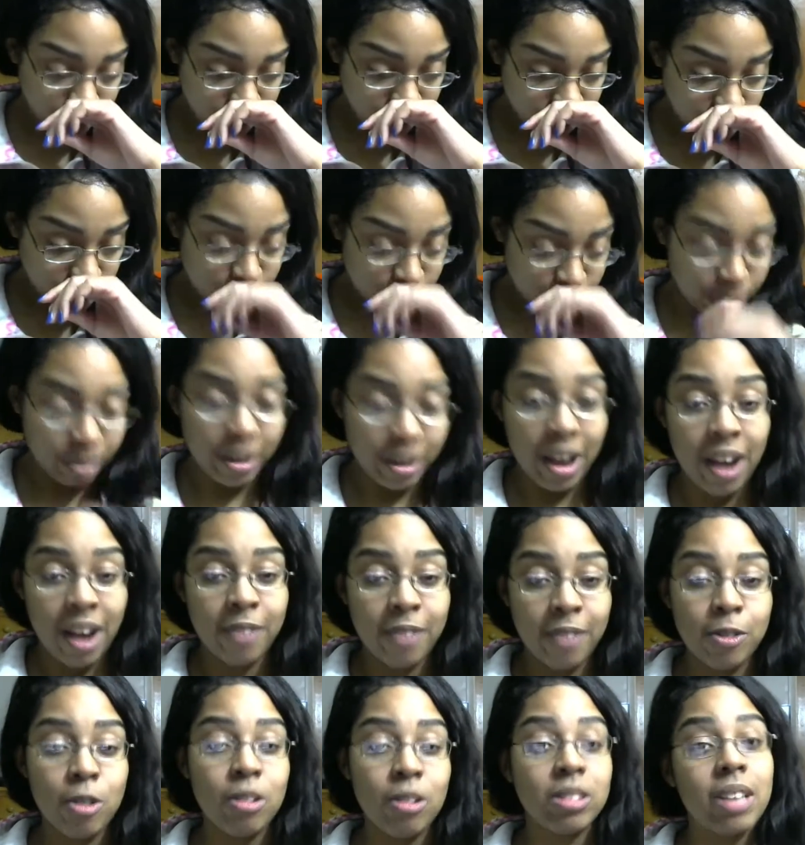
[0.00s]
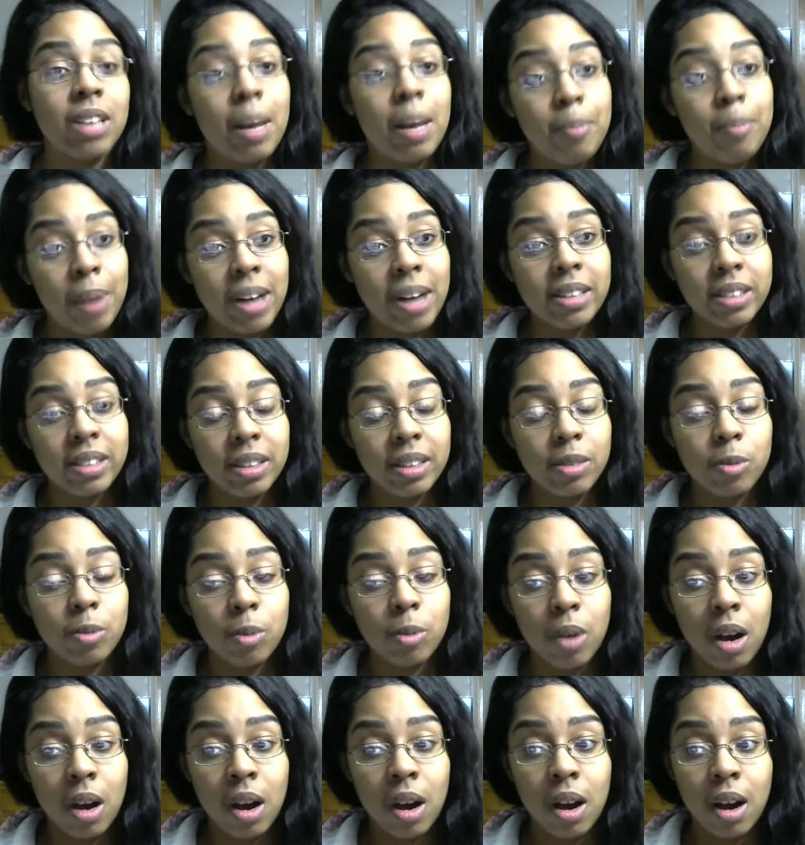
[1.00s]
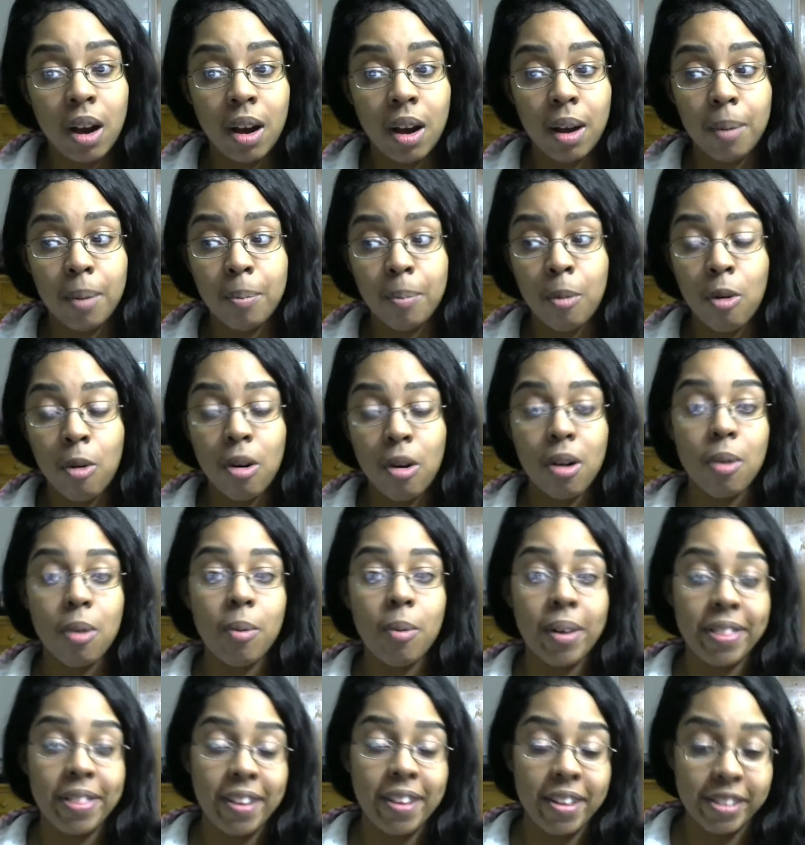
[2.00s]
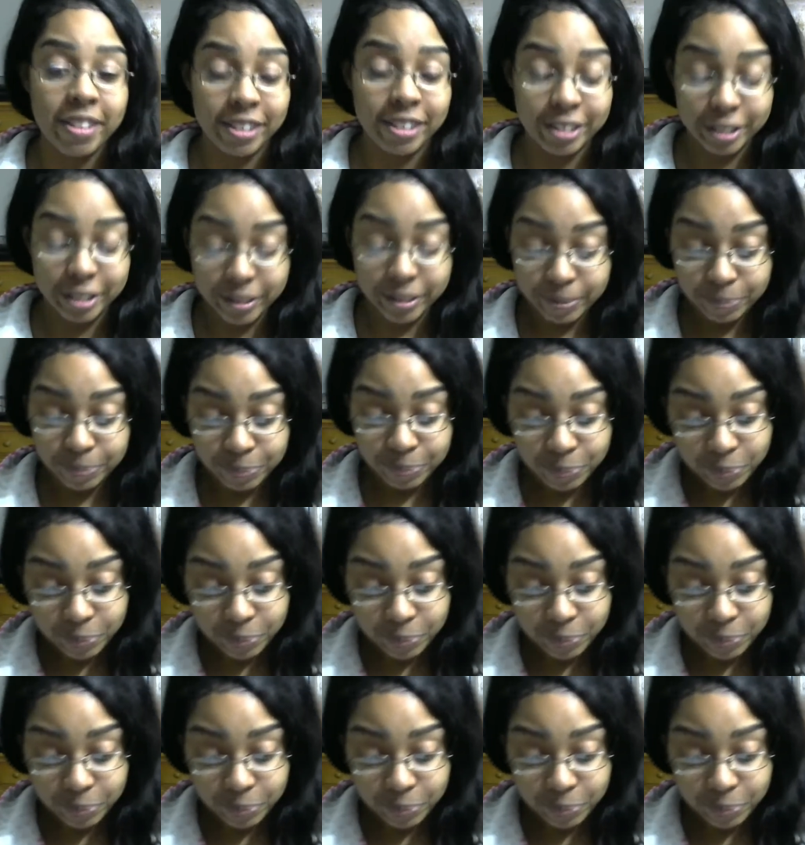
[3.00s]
Excuse me. Of course, I bonded more with others,